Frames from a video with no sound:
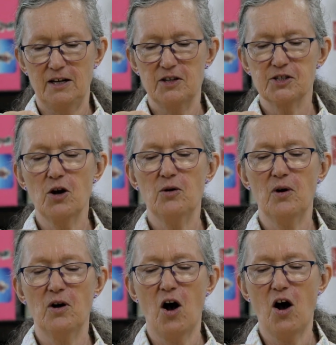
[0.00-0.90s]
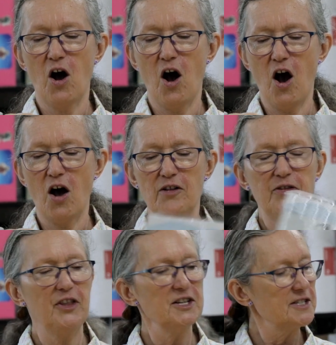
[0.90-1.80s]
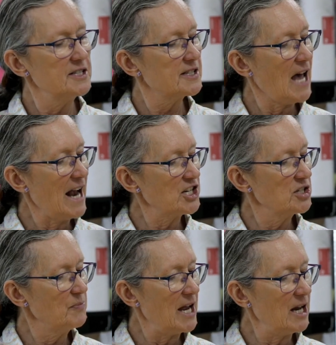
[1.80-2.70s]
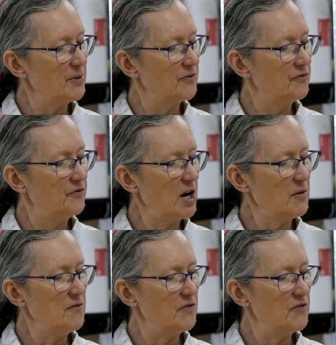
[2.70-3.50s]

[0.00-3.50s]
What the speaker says: So this is actually made up of very,